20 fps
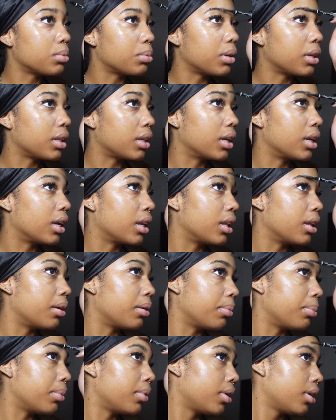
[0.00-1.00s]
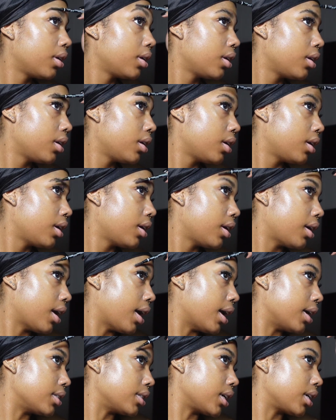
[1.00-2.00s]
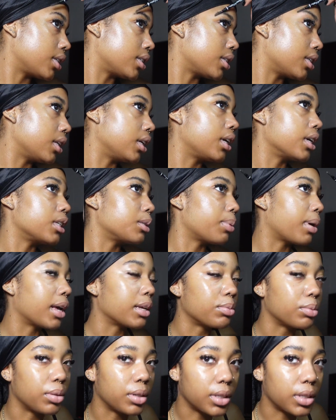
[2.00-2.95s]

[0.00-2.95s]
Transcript: with getting them as like sleek as possible.